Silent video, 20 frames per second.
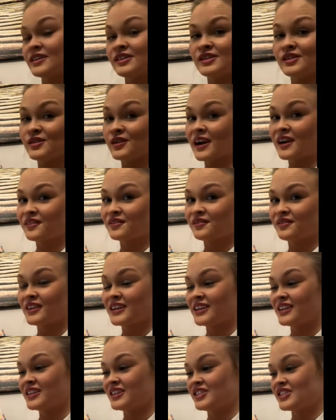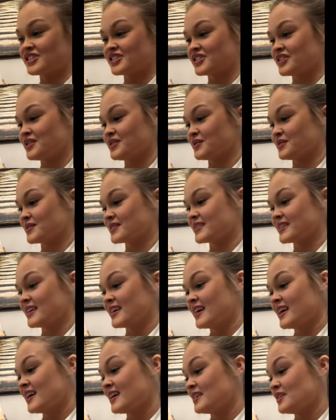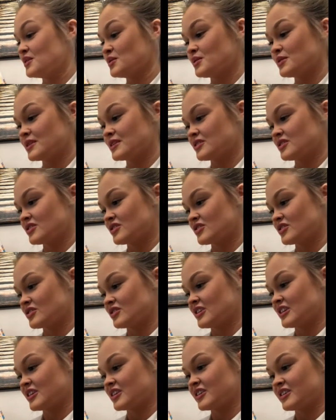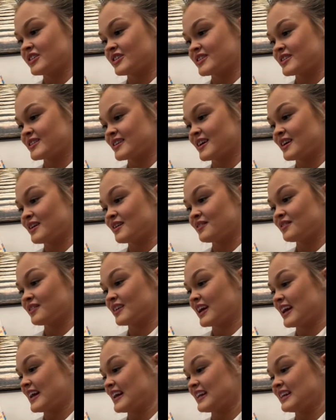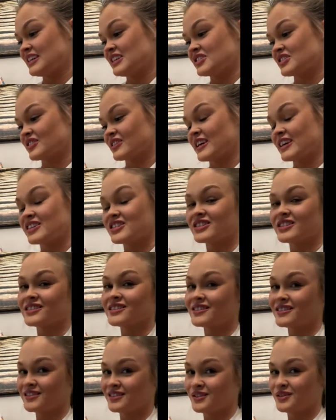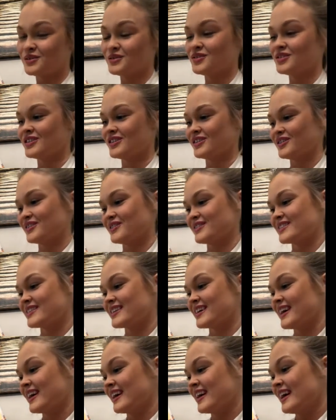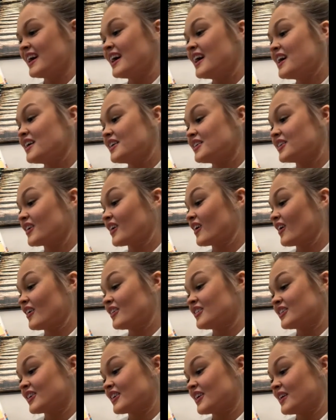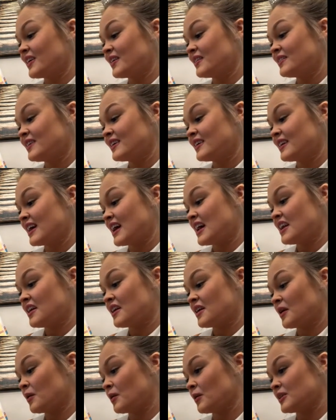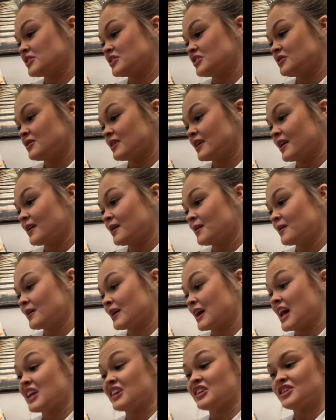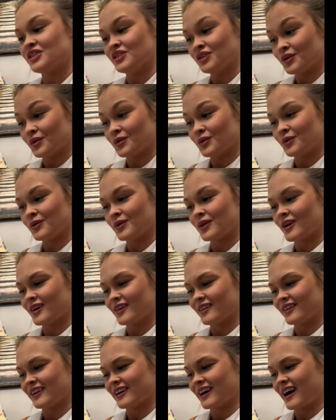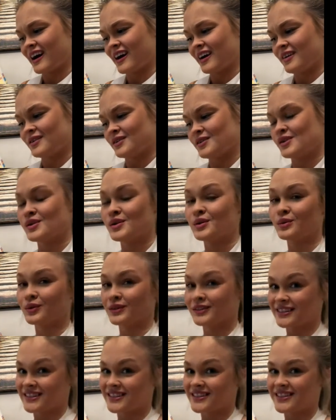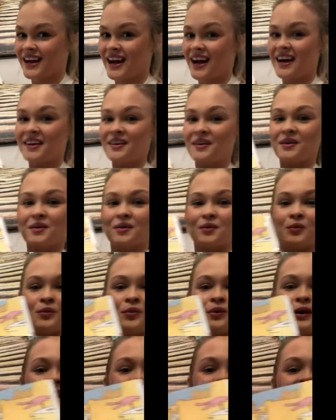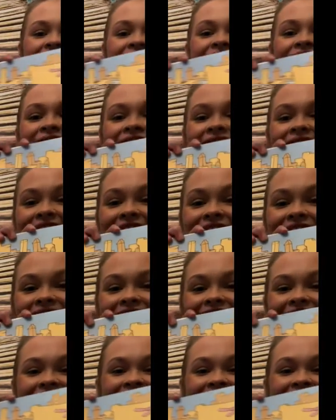You have feet in your shoes. You can steer yourself any direction you choose. You're on your own and know what you know, and you are the guy who will decide where to go.